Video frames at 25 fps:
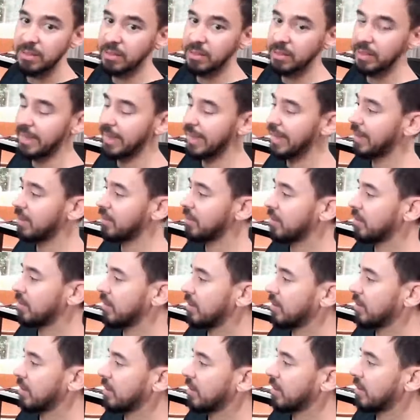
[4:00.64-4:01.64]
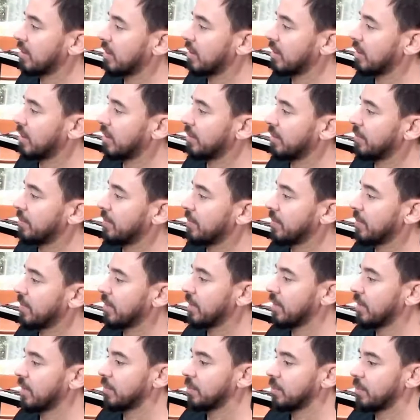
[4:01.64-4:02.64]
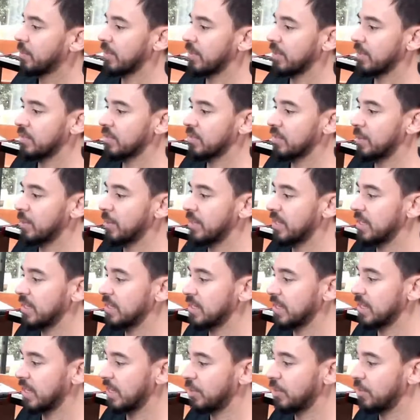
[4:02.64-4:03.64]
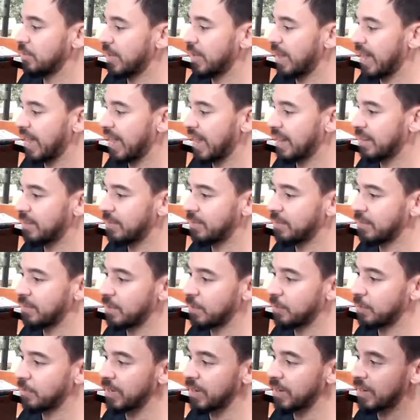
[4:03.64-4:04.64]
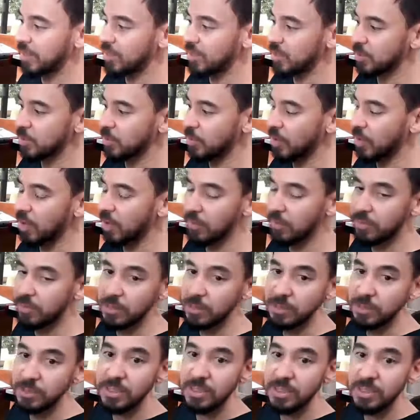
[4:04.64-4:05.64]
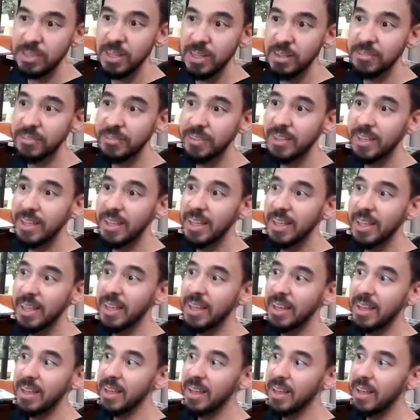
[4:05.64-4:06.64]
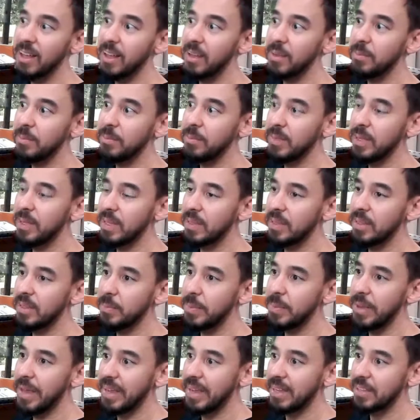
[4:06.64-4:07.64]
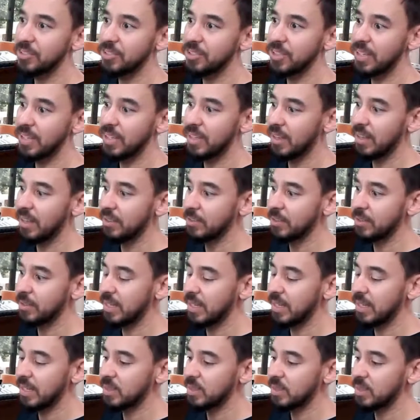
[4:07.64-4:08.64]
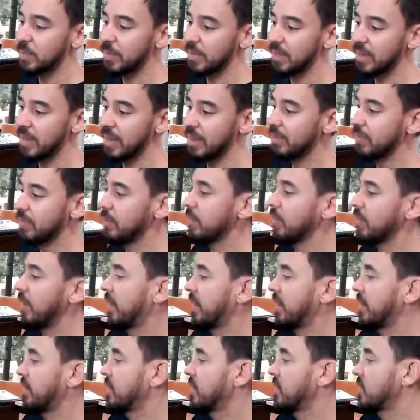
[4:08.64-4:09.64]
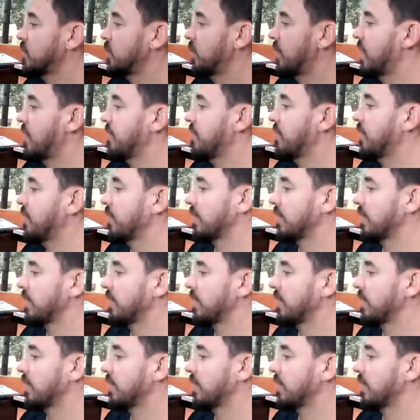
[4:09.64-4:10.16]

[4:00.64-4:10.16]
layout. But some of these, like, you've had, very small versions of in the packaging and other things, but never like this one. I don't